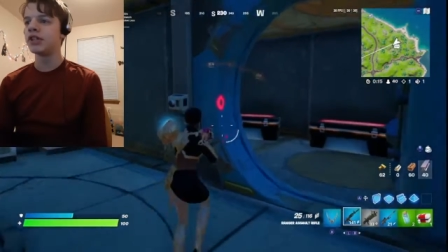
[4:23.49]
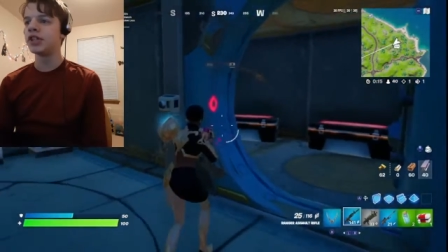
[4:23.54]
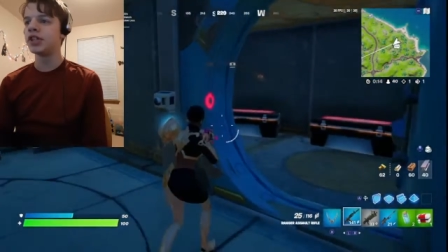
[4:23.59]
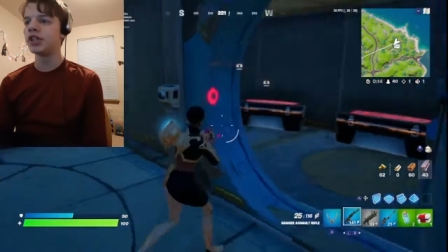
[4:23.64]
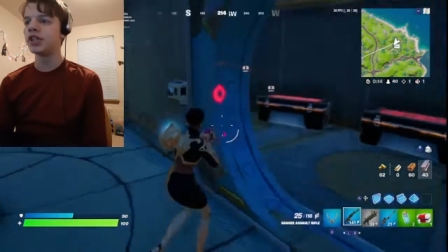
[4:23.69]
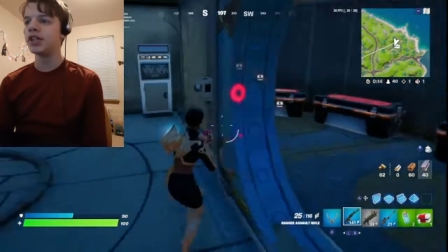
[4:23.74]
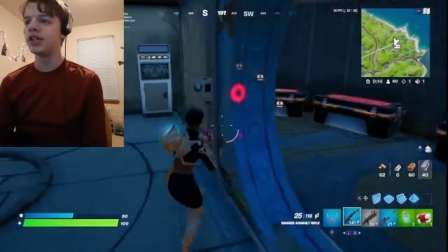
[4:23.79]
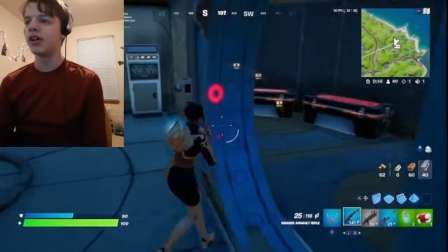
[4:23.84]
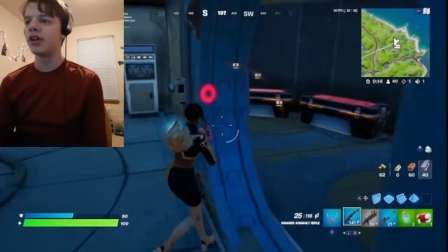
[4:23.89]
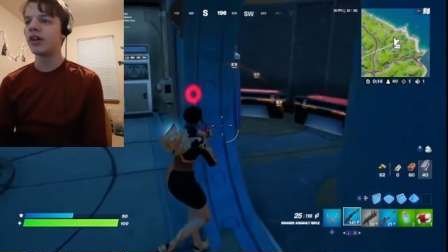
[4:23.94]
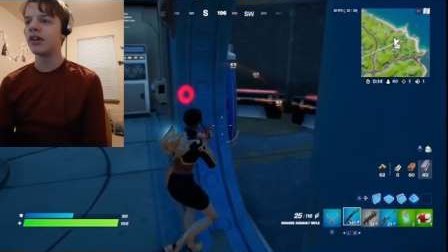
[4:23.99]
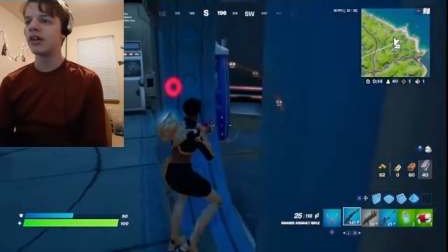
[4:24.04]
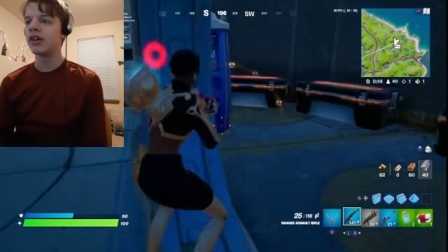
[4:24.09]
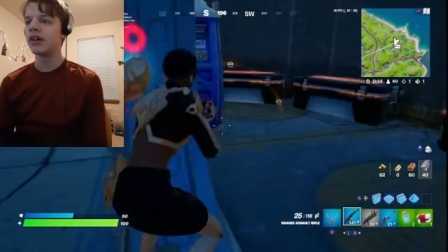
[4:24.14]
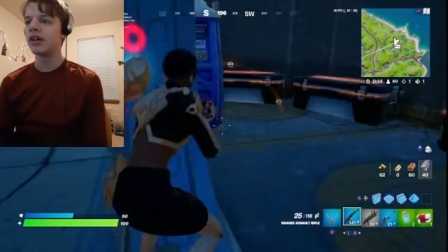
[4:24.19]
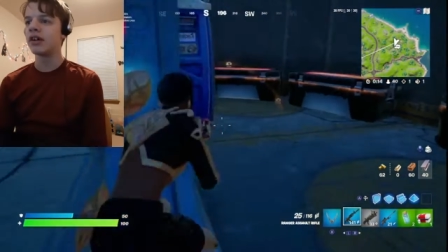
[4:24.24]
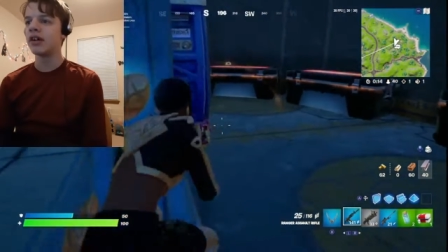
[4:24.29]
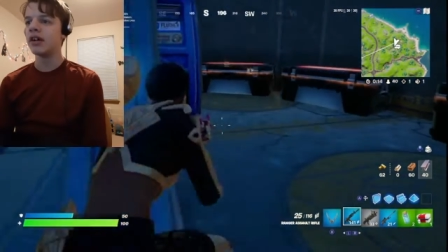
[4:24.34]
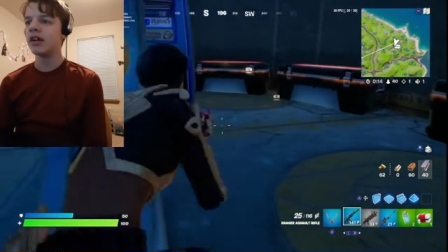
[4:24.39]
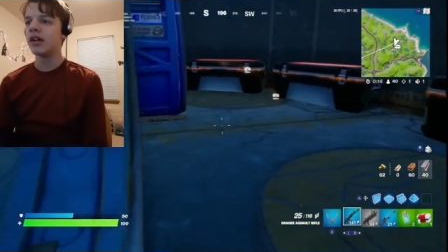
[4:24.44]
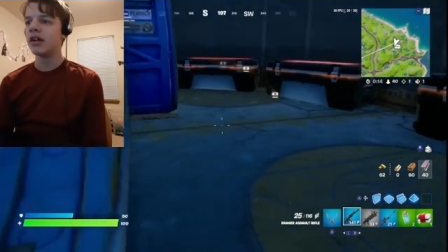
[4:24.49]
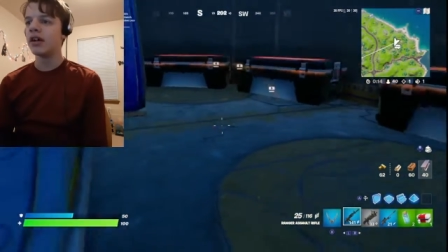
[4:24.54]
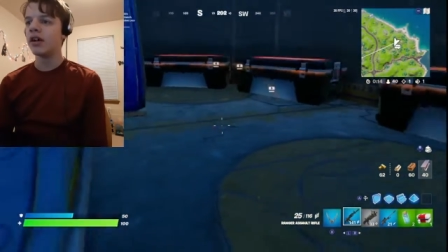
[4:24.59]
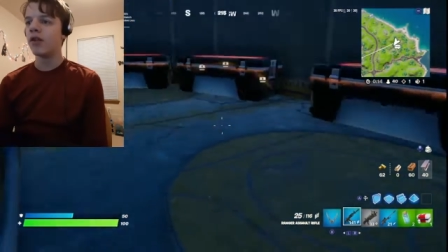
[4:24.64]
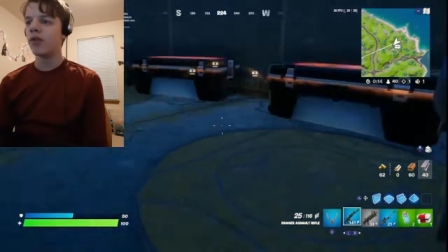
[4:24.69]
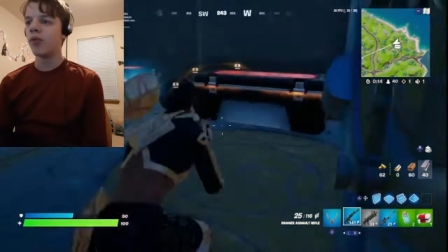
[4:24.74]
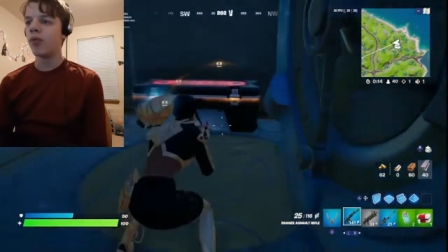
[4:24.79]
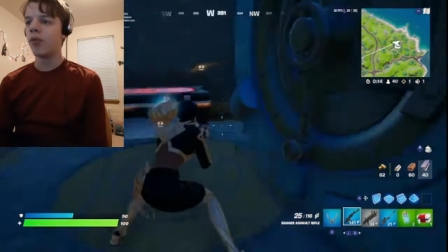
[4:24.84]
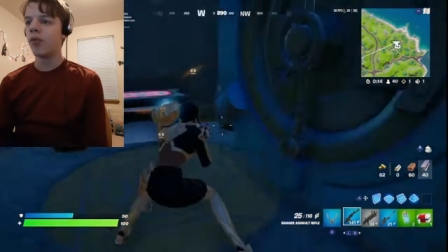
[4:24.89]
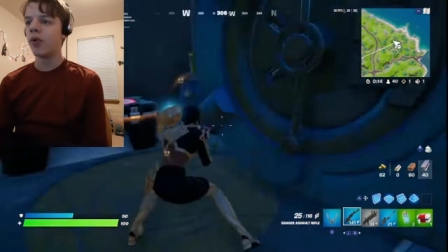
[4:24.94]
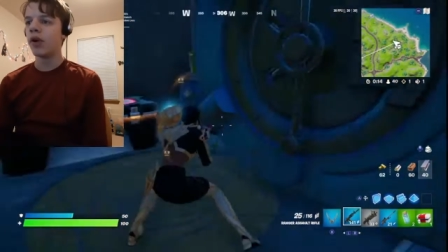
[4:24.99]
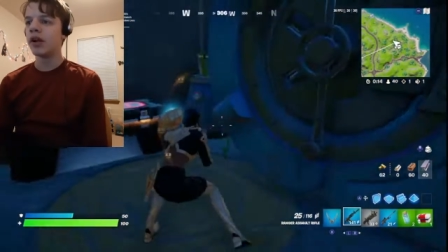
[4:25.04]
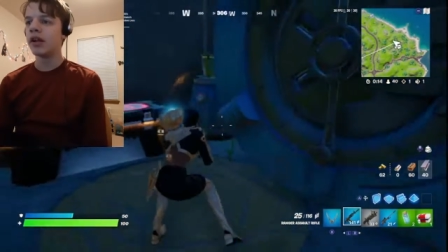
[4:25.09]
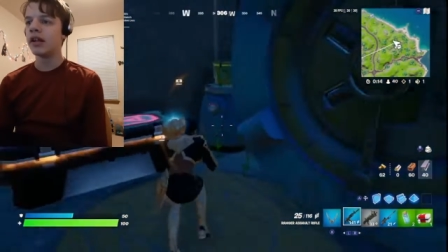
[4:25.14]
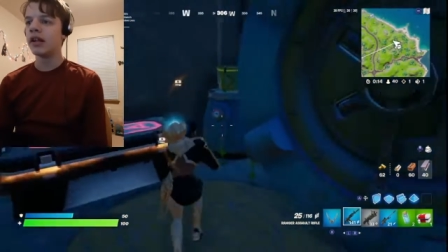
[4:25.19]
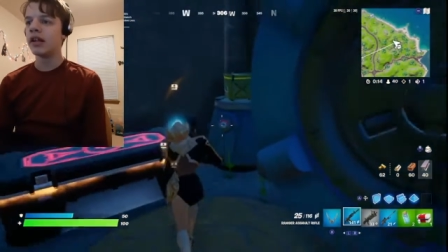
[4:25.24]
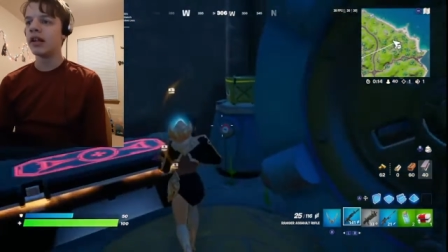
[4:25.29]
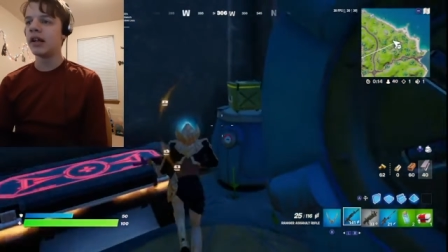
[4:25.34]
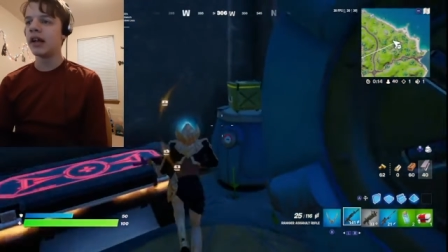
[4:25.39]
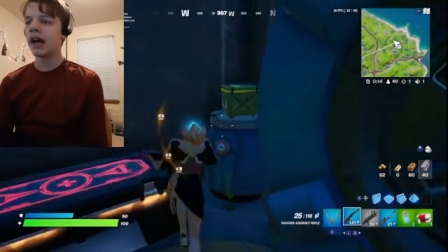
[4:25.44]
Just knock one
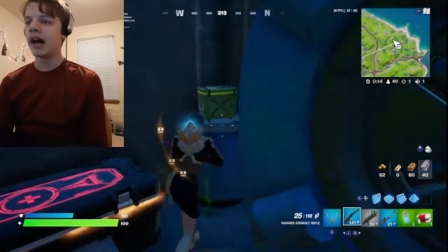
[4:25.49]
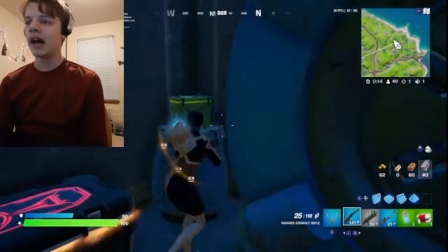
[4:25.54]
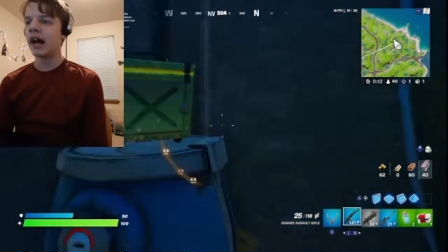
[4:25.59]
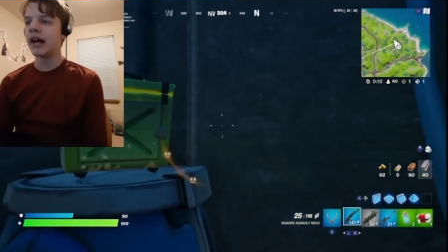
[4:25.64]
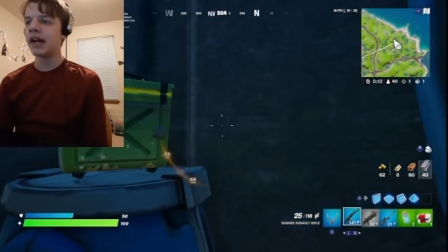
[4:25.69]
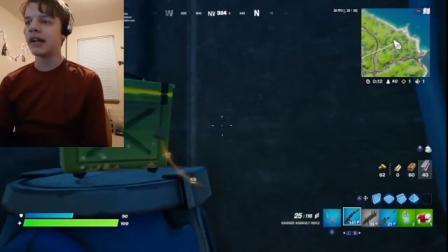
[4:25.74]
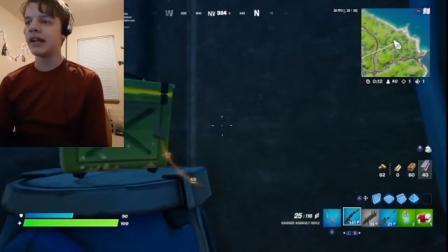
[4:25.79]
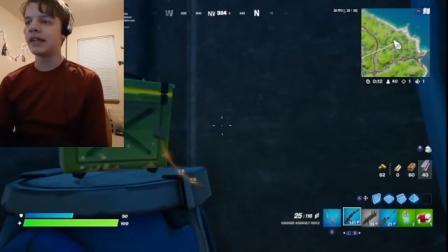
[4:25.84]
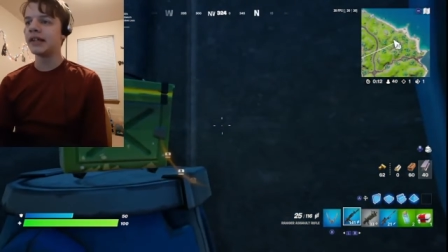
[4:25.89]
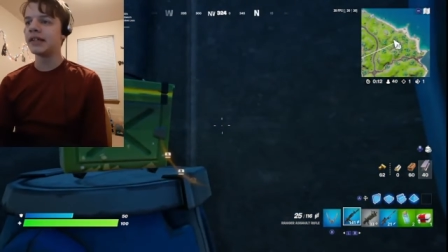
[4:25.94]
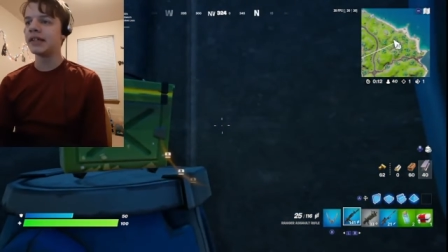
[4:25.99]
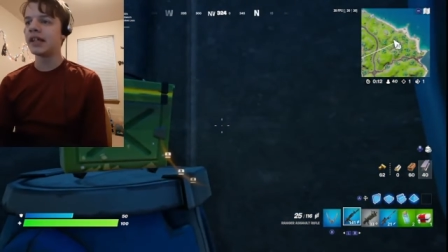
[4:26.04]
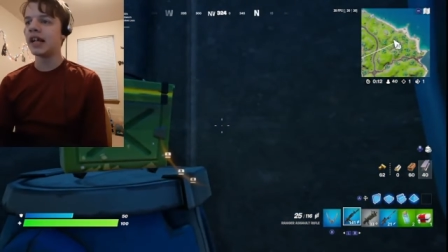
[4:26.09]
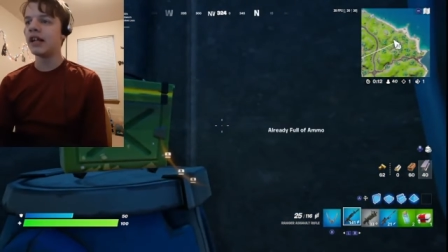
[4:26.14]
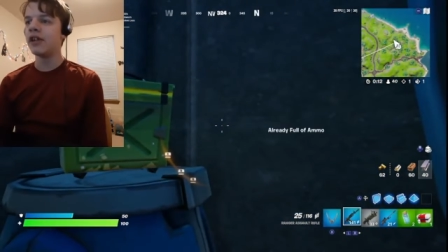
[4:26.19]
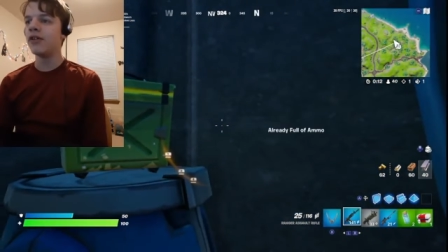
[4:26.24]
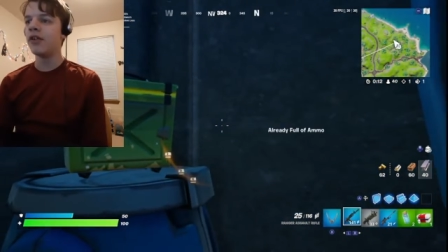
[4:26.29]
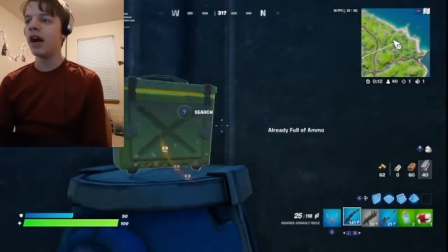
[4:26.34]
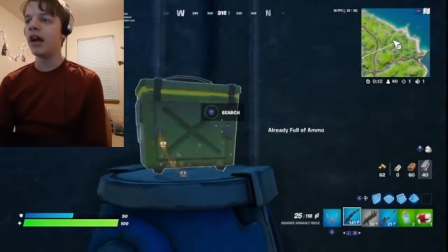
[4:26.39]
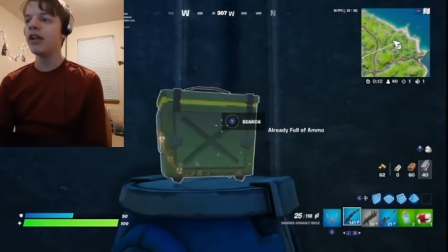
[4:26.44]
of the guys and you